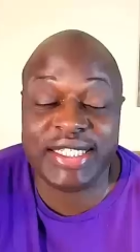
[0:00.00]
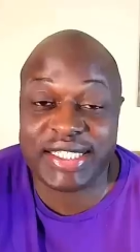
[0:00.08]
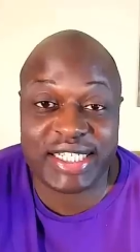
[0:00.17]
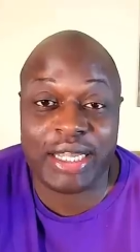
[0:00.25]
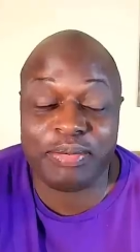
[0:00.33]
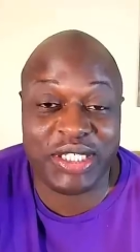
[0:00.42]
his
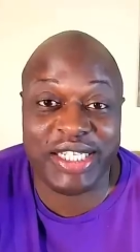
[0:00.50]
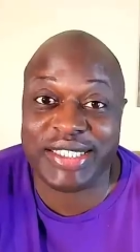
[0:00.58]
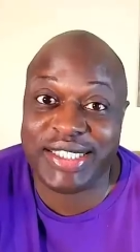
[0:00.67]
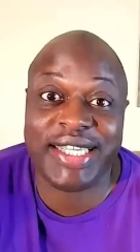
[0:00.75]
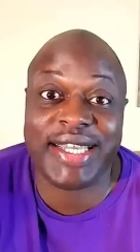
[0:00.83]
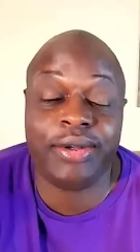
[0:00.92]
top 10.
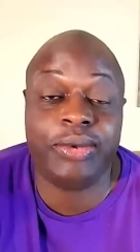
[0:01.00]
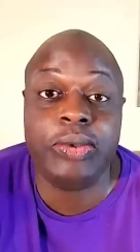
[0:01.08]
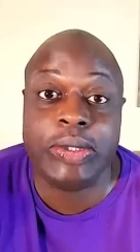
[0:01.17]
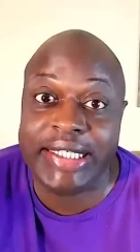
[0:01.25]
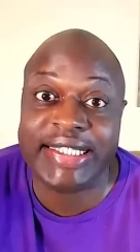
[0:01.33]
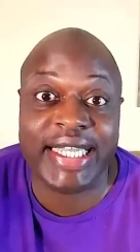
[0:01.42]
Check out
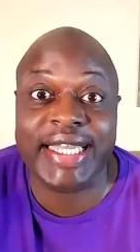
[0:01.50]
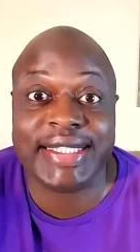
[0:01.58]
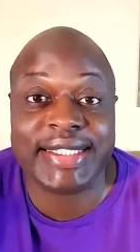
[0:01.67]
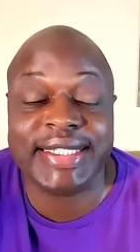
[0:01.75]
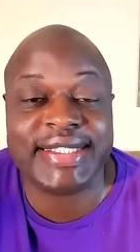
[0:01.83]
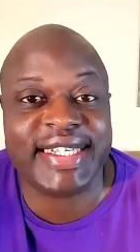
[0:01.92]
who he
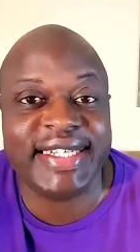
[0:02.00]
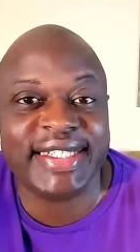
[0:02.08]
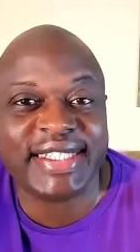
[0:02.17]
thinks is in